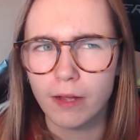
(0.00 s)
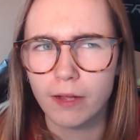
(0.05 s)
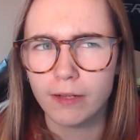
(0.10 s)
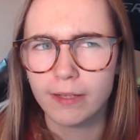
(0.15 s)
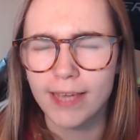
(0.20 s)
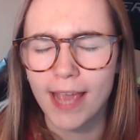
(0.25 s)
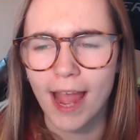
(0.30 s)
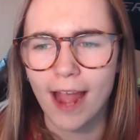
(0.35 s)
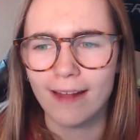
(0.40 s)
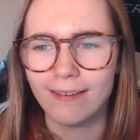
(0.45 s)

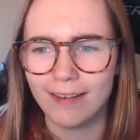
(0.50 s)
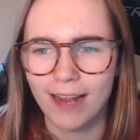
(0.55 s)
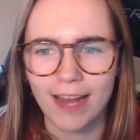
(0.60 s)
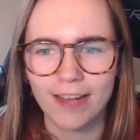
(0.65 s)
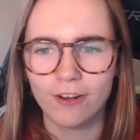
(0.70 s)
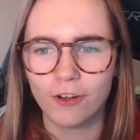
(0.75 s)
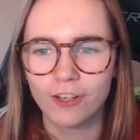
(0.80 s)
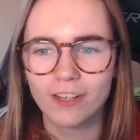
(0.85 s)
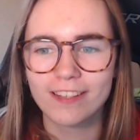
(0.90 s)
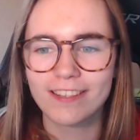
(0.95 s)
But yeah,
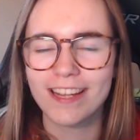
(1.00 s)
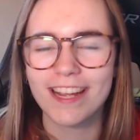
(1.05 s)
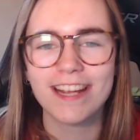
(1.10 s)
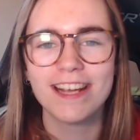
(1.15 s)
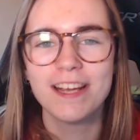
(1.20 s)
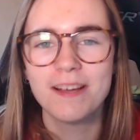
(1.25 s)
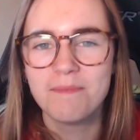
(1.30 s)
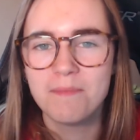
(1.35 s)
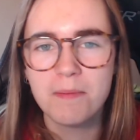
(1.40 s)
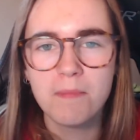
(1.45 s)
and
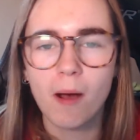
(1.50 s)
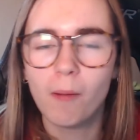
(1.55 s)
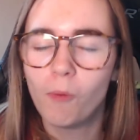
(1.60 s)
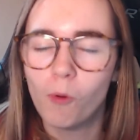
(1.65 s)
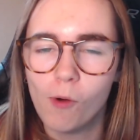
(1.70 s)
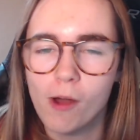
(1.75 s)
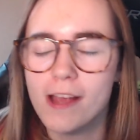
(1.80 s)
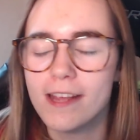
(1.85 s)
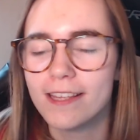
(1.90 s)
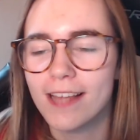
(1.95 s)
honestly, my mum
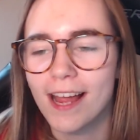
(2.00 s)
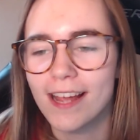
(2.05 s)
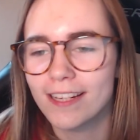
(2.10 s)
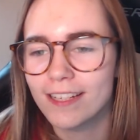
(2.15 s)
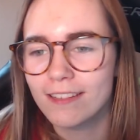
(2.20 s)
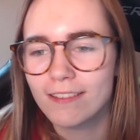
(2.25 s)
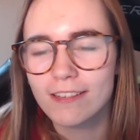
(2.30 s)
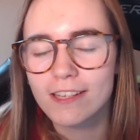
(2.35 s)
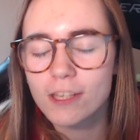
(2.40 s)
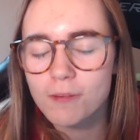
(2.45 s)
always like
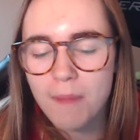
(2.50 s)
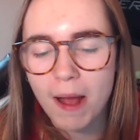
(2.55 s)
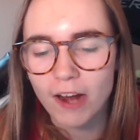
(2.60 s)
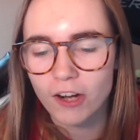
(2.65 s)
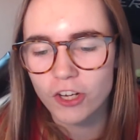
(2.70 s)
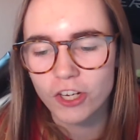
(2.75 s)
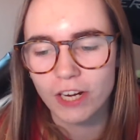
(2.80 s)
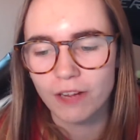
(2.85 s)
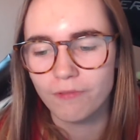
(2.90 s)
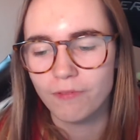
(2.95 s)

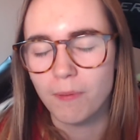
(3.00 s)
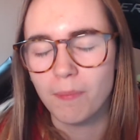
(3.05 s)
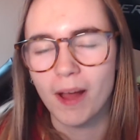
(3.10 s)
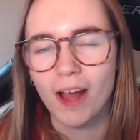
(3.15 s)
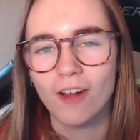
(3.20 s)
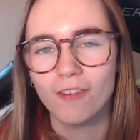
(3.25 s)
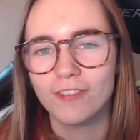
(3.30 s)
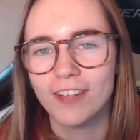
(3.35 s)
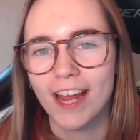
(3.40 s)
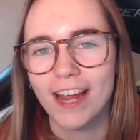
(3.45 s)
smashed it for
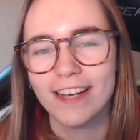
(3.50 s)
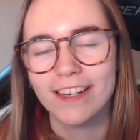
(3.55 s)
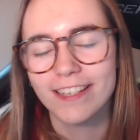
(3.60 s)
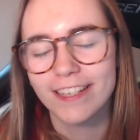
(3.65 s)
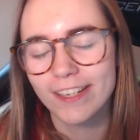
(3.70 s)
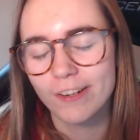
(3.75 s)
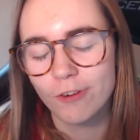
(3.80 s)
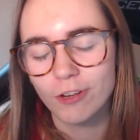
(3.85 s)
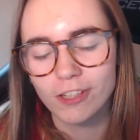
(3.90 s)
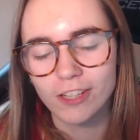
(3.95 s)

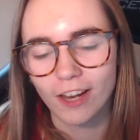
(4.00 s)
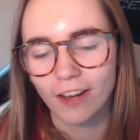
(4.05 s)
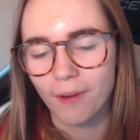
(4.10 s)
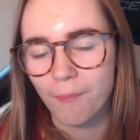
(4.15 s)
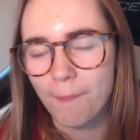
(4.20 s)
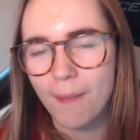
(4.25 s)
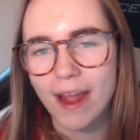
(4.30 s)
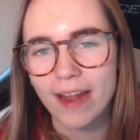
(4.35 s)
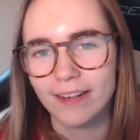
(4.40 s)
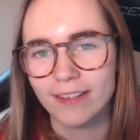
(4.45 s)
birthdays. She always done
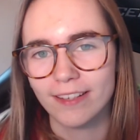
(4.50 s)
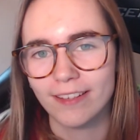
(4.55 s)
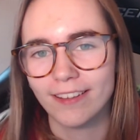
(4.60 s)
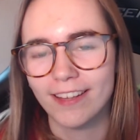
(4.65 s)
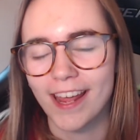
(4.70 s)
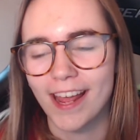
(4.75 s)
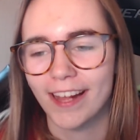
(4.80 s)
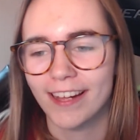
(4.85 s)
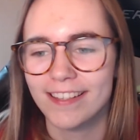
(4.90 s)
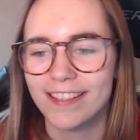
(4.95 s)

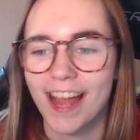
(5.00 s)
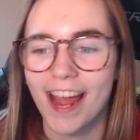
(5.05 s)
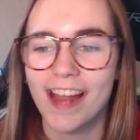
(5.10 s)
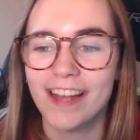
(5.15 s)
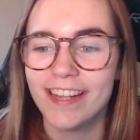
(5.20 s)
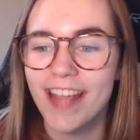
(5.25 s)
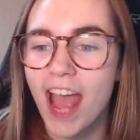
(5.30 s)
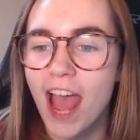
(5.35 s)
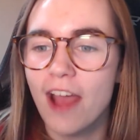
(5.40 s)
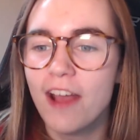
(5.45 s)
amazing things.
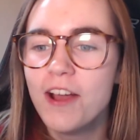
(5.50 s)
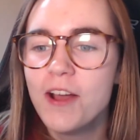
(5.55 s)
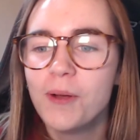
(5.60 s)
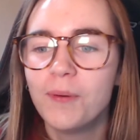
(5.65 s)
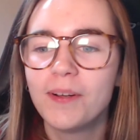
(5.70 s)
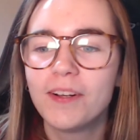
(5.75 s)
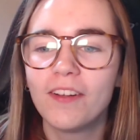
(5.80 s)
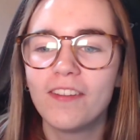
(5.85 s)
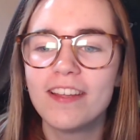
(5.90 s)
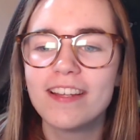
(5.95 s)
And yeah,
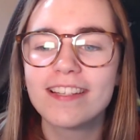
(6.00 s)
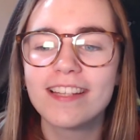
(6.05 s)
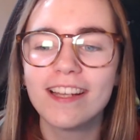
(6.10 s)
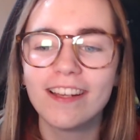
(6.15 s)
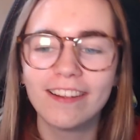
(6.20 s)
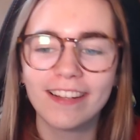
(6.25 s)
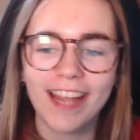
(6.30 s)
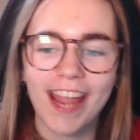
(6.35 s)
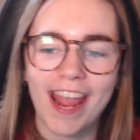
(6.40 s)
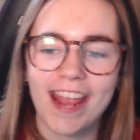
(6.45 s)
we got these
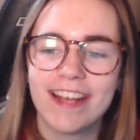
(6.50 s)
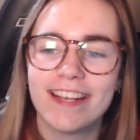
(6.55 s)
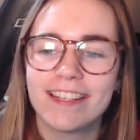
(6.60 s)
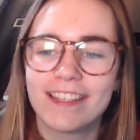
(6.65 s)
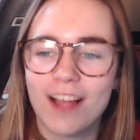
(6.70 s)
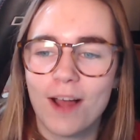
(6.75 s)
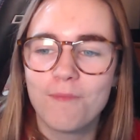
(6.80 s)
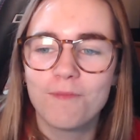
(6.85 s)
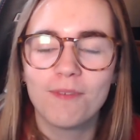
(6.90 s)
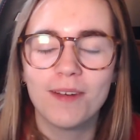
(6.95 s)
little
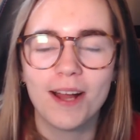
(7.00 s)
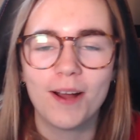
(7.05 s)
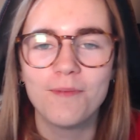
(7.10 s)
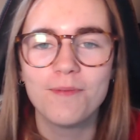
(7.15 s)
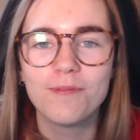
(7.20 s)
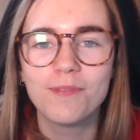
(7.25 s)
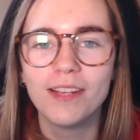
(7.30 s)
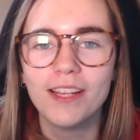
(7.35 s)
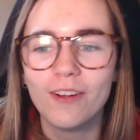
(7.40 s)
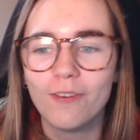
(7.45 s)
cakes come
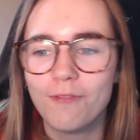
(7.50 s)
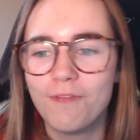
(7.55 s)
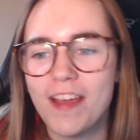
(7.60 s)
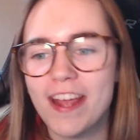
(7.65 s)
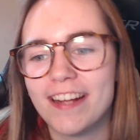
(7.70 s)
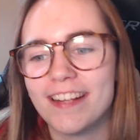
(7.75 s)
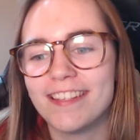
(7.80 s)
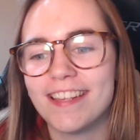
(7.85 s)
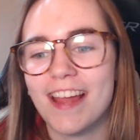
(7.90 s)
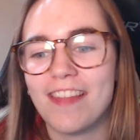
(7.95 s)
around with the little
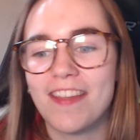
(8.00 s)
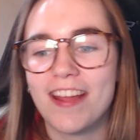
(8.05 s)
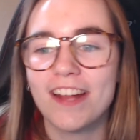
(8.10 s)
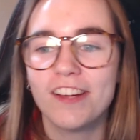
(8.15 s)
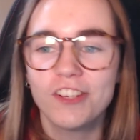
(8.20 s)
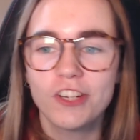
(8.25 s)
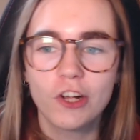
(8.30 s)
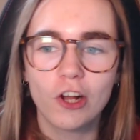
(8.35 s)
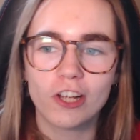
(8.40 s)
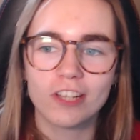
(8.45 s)
things, and they
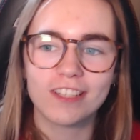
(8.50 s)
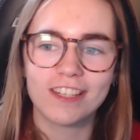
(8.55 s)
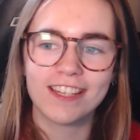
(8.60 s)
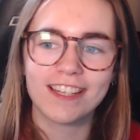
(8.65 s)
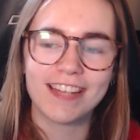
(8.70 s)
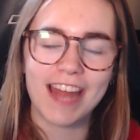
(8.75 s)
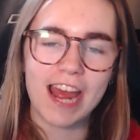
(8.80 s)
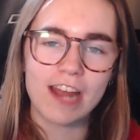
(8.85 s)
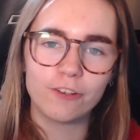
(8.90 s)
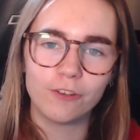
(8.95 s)
actually got us to
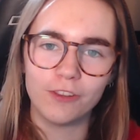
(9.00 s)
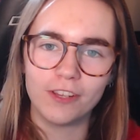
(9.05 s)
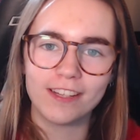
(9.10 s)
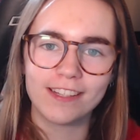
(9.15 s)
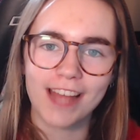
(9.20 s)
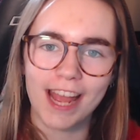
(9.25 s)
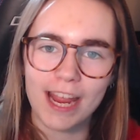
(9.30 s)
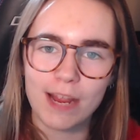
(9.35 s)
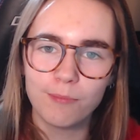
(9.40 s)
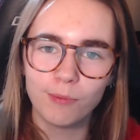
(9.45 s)
stand on the
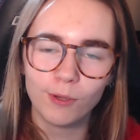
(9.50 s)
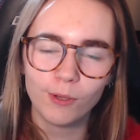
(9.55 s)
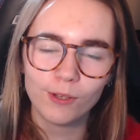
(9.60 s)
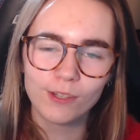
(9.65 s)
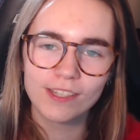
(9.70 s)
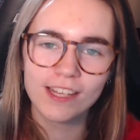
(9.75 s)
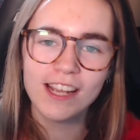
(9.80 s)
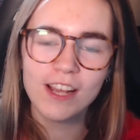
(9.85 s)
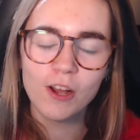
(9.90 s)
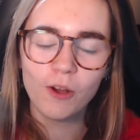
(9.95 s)

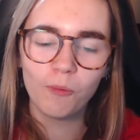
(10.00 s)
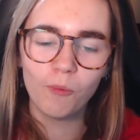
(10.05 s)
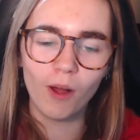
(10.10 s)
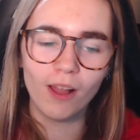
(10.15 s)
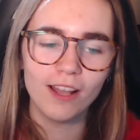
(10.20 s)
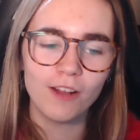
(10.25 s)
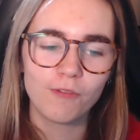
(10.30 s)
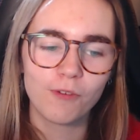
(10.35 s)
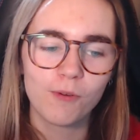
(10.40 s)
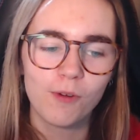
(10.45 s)
tables
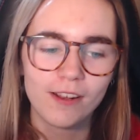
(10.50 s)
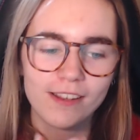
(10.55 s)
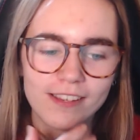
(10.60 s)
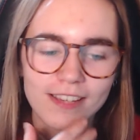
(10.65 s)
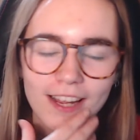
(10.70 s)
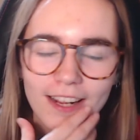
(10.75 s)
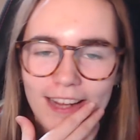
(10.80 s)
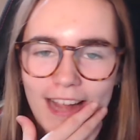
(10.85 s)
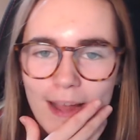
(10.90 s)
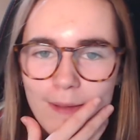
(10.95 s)
while everyone
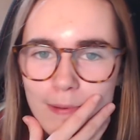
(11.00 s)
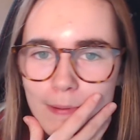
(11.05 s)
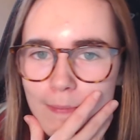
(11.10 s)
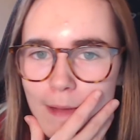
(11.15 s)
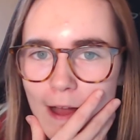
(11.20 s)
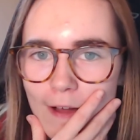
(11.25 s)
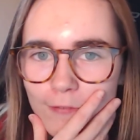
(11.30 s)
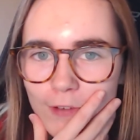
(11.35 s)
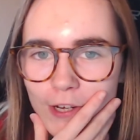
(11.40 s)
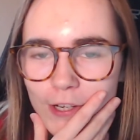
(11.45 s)
sung happy
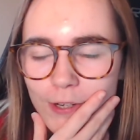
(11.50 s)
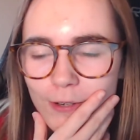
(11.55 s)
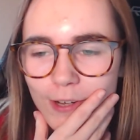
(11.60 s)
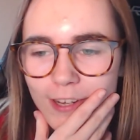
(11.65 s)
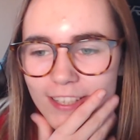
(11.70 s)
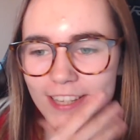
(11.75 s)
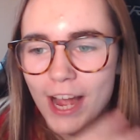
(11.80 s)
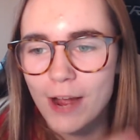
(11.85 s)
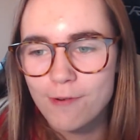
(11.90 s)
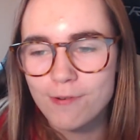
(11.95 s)
birthday to
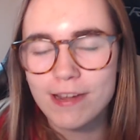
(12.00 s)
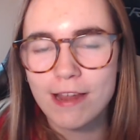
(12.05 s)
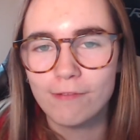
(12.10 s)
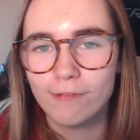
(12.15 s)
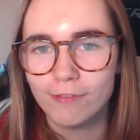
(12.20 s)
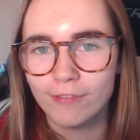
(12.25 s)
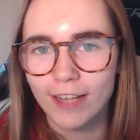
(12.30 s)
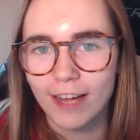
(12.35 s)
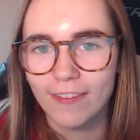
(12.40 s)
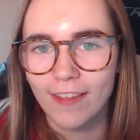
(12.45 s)
us. I will
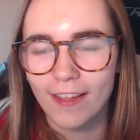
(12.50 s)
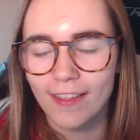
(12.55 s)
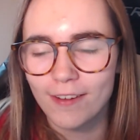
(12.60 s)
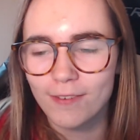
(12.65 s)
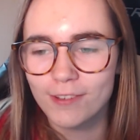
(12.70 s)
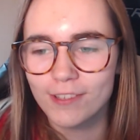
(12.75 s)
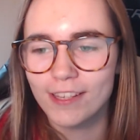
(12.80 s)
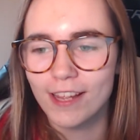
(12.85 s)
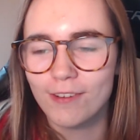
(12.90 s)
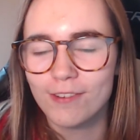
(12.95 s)
never forget that.
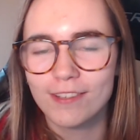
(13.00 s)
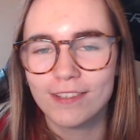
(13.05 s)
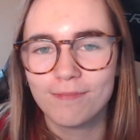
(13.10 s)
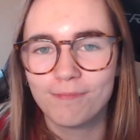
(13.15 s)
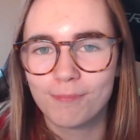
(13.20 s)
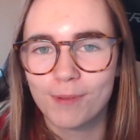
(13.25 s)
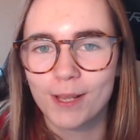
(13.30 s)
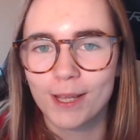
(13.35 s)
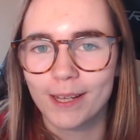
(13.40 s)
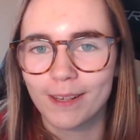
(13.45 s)
That was
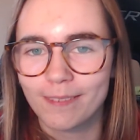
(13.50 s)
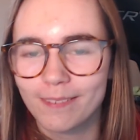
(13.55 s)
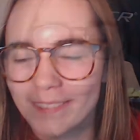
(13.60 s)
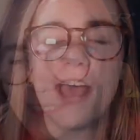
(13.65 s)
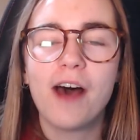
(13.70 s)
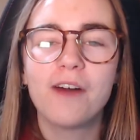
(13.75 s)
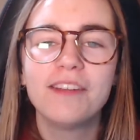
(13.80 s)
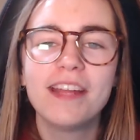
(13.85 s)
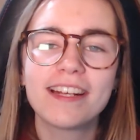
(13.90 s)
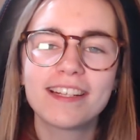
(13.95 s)
brilliant.
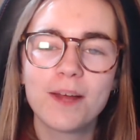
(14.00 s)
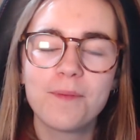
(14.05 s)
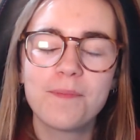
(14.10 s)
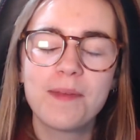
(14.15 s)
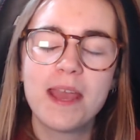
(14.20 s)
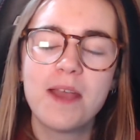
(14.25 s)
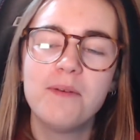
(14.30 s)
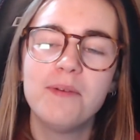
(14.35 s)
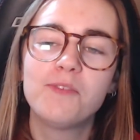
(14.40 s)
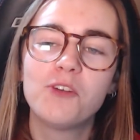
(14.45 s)
Now, next
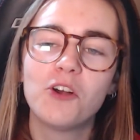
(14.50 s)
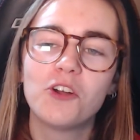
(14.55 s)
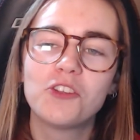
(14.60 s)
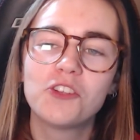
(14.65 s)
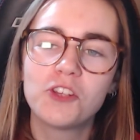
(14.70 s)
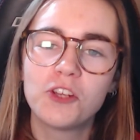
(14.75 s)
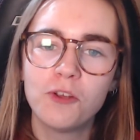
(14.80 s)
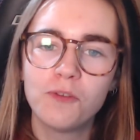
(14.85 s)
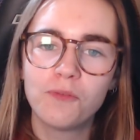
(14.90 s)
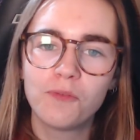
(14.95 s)
up here, we've
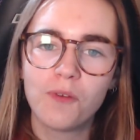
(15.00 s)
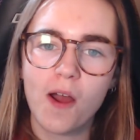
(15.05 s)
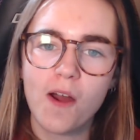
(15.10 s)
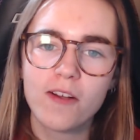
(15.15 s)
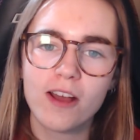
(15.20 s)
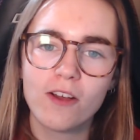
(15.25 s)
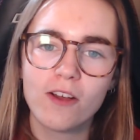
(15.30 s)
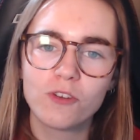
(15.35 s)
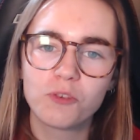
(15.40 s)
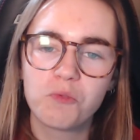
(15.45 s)
got two
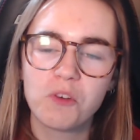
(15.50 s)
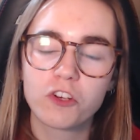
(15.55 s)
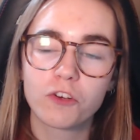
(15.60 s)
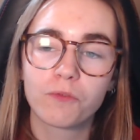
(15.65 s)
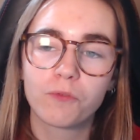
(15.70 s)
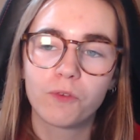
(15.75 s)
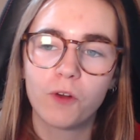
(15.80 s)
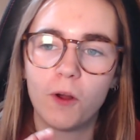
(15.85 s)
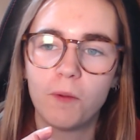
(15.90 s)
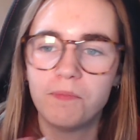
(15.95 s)
photos which
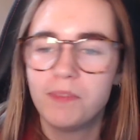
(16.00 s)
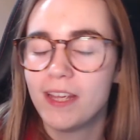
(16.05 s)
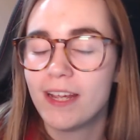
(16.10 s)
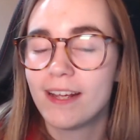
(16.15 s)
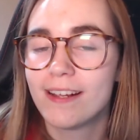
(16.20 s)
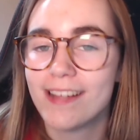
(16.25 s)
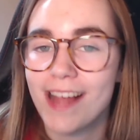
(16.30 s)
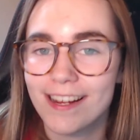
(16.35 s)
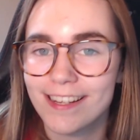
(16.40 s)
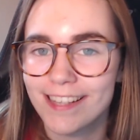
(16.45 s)
are from the
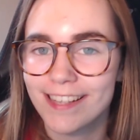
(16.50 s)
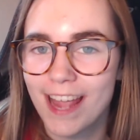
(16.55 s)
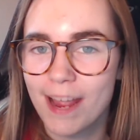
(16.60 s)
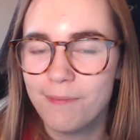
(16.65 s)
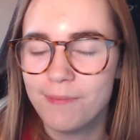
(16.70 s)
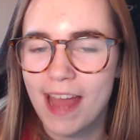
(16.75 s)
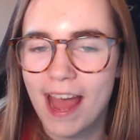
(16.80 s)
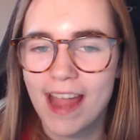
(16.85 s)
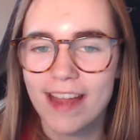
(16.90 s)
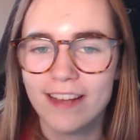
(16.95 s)
exact
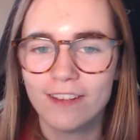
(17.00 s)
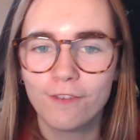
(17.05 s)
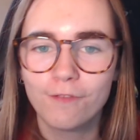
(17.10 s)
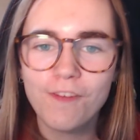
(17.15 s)
same day.